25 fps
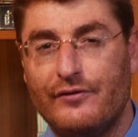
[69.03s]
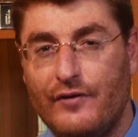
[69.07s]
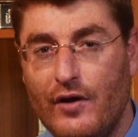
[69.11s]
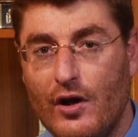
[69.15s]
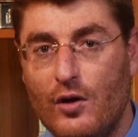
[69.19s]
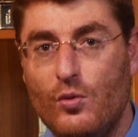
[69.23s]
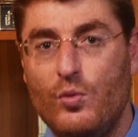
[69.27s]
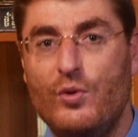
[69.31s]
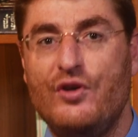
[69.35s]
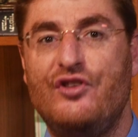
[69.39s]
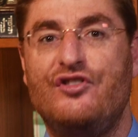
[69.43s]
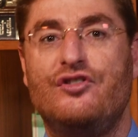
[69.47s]

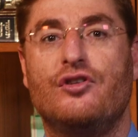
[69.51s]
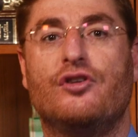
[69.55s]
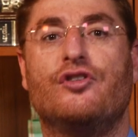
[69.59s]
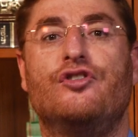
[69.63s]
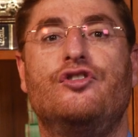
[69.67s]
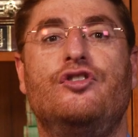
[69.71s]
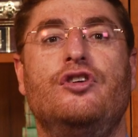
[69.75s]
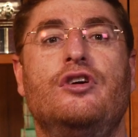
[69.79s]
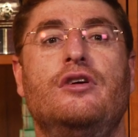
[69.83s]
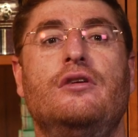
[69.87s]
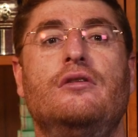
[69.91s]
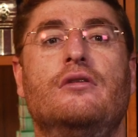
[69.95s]
we
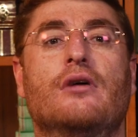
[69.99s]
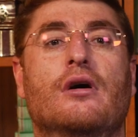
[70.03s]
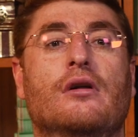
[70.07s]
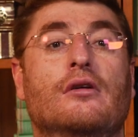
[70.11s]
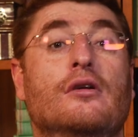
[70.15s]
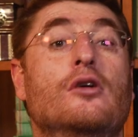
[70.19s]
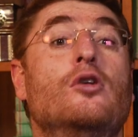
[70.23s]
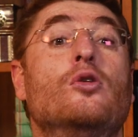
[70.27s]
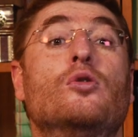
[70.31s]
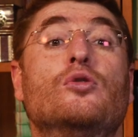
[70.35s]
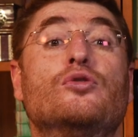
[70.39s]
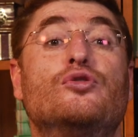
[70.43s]
succeed a
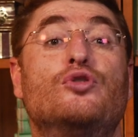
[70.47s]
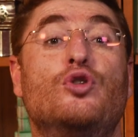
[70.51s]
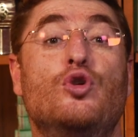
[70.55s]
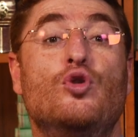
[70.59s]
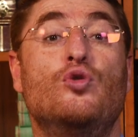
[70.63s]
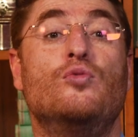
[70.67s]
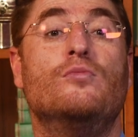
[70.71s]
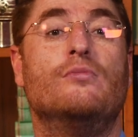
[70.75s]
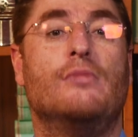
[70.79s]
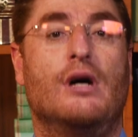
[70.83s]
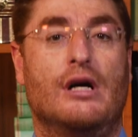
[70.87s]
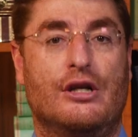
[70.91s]
little
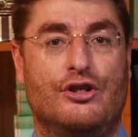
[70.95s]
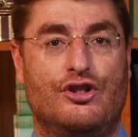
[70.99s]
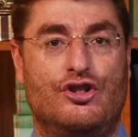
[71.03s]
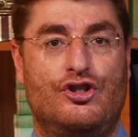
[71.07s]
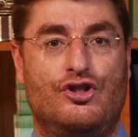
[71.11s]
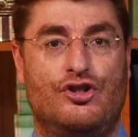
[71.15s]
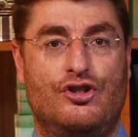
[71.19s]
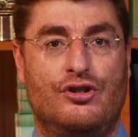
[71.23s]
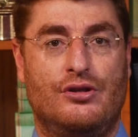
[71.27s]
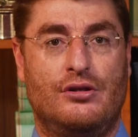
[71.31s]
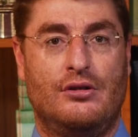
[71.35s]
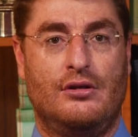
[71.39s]
too
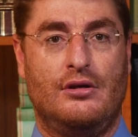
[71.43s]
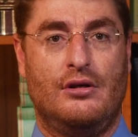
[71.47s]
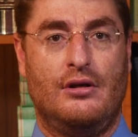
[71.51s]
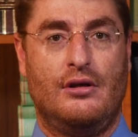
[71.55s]
much.